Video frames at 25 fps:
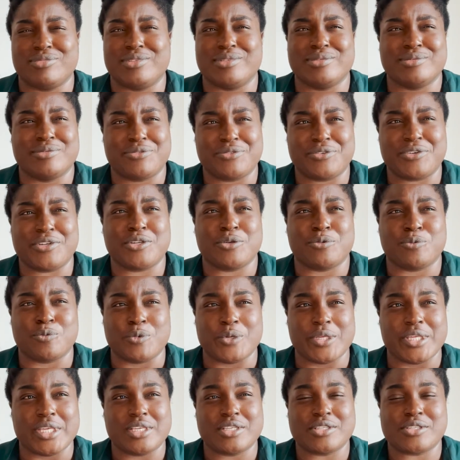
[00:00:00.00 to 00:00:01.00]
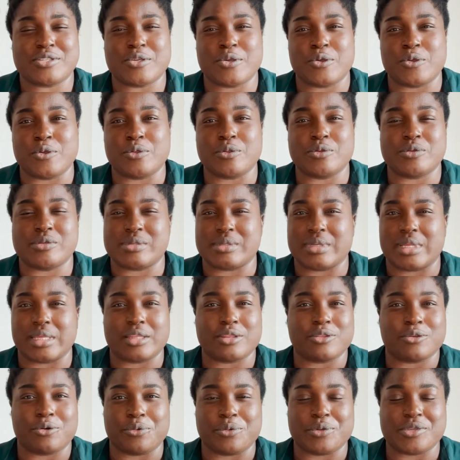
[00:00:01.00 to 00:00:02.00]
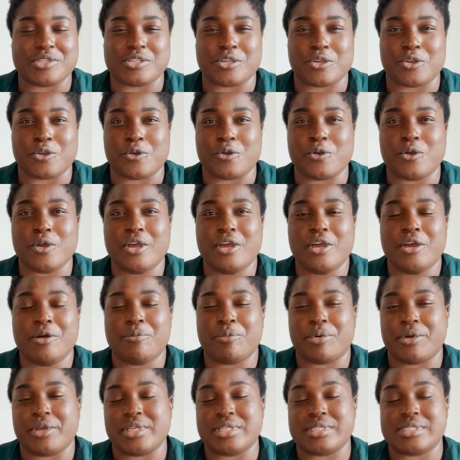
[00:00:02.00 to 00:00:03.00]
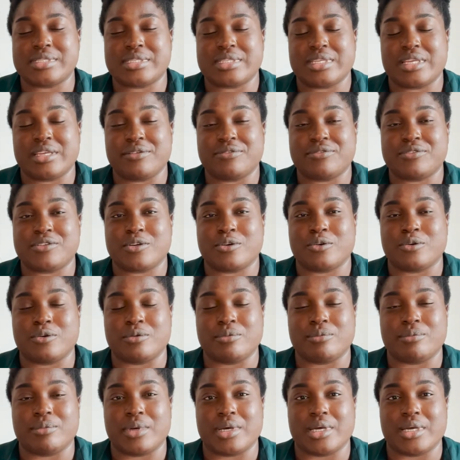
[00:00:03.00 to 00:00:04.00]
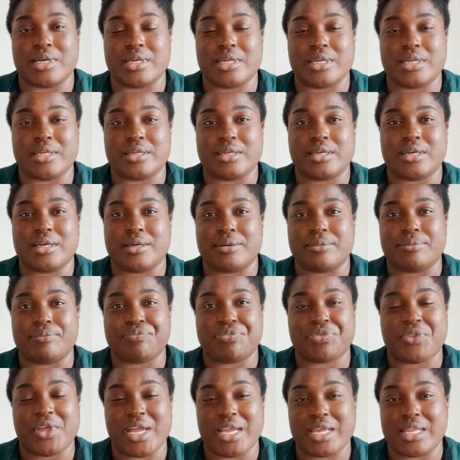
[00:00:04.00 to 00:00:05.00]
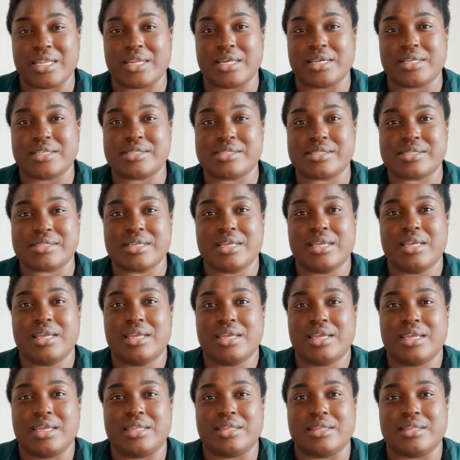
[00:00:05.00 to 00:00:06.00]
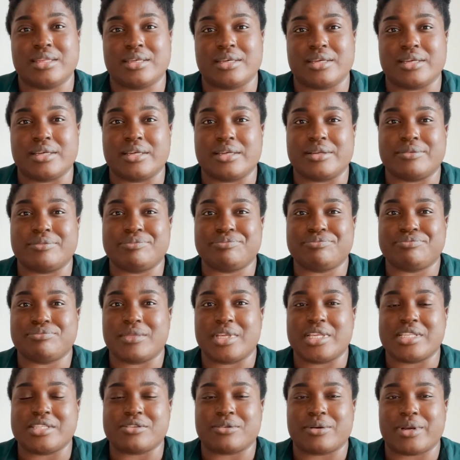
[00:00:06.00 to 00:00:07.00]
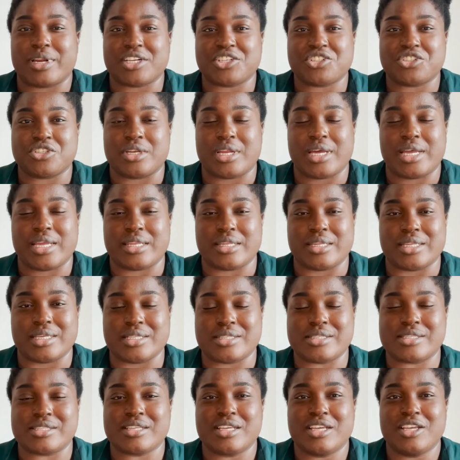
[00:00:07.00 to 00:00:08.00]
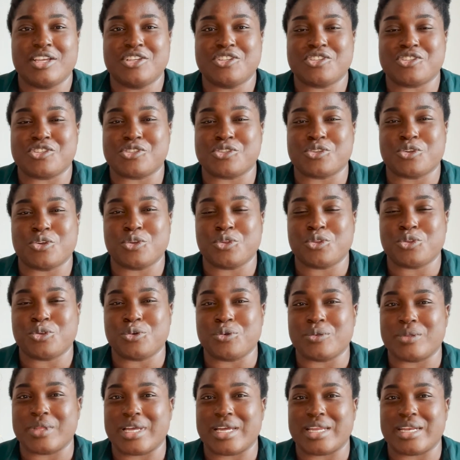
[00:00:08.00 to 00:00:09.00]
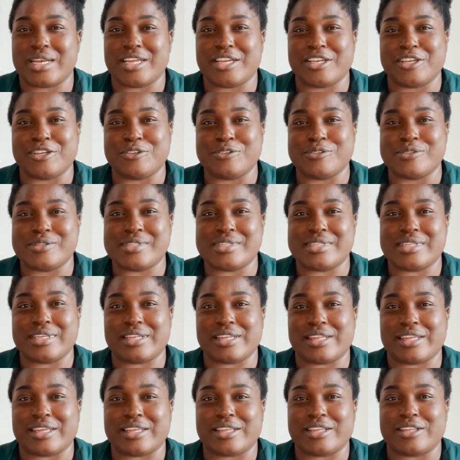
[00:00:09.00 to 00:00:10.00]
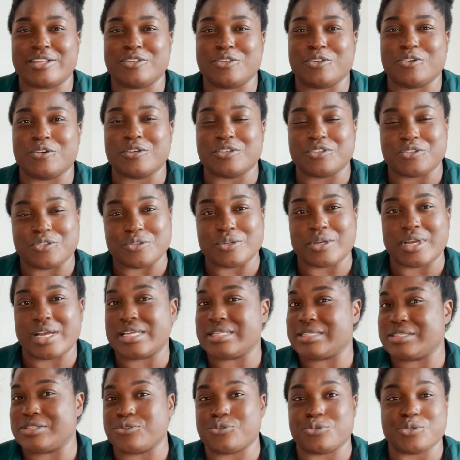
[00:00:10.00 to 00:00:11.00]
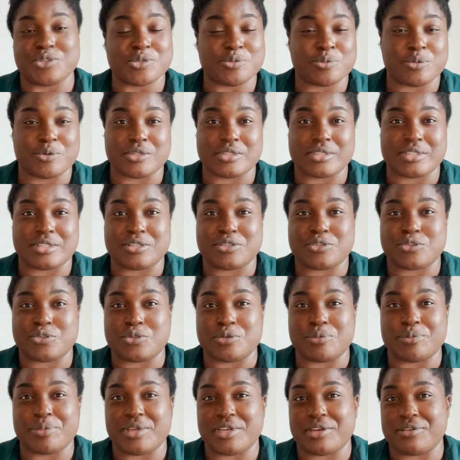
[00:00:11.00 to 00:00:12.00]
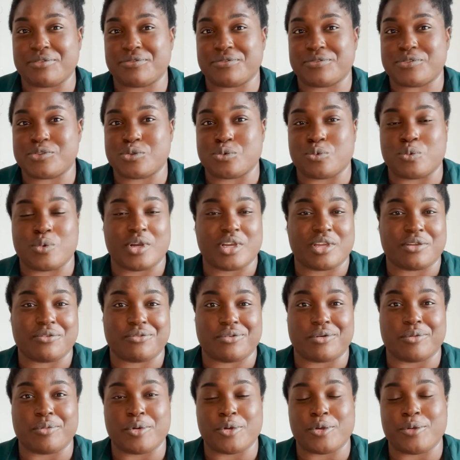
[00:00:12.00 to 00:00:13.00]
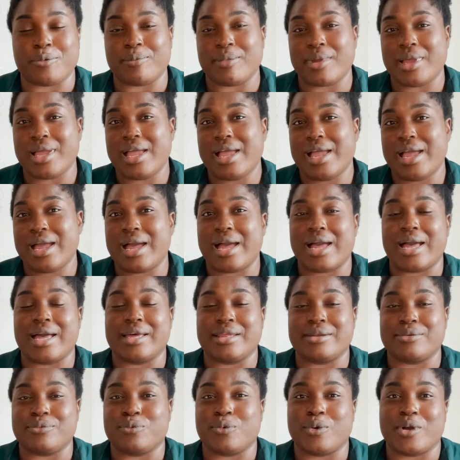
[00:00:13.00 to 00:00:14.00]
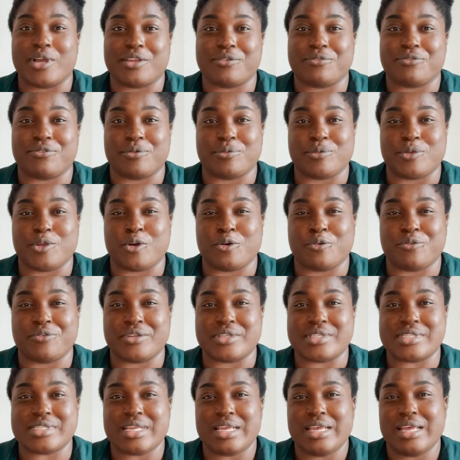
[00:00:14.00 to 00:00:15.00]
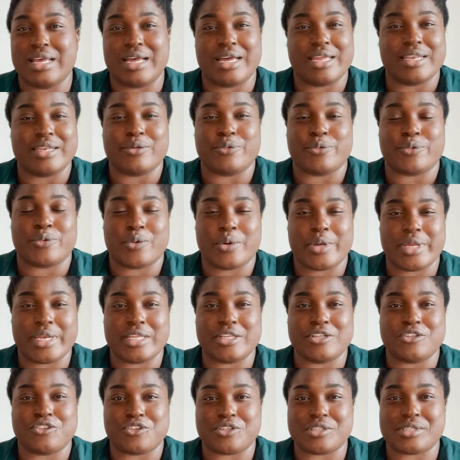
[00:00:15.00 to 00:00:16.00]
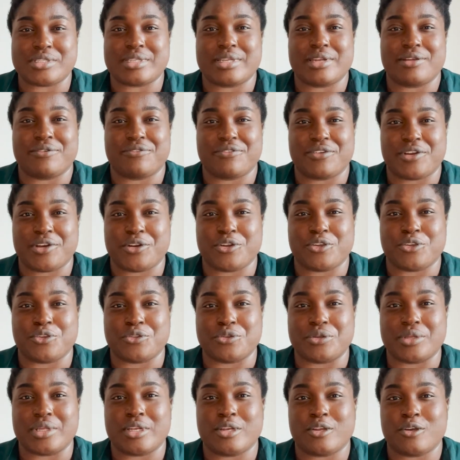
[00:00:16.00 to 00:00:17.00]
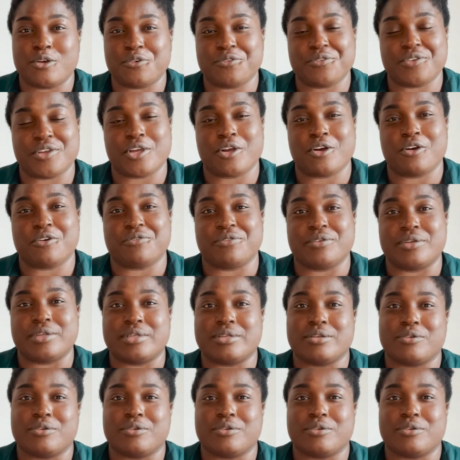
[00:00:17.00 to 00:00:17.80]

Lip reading: Freedom Week, so it's like 3 weeks ago, but it's saved on my highlights in the interaction highlights. Just go through that and you see like you guys' responses to the benefits of working from home and working from the office. And they were quite interesting and very good. A lot of it covered